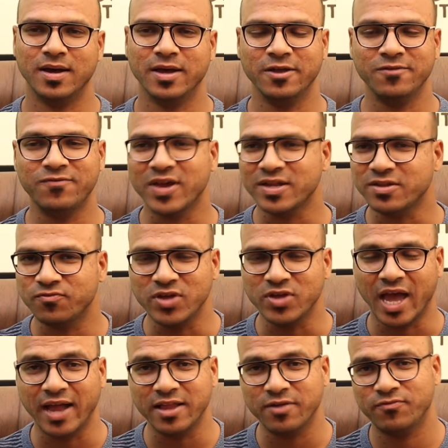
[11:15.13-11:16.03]
In fact, we
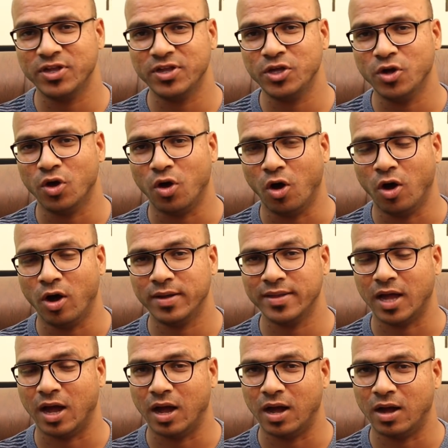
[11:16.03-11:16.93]
had a video on
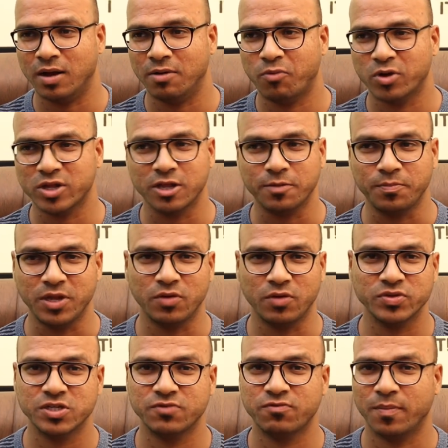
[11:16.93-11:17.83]
what are the
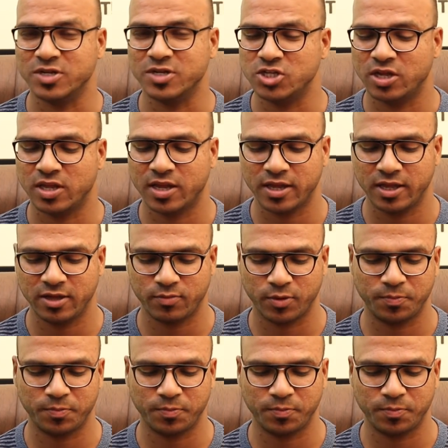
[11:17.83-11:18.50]
prerequisites for machine learning,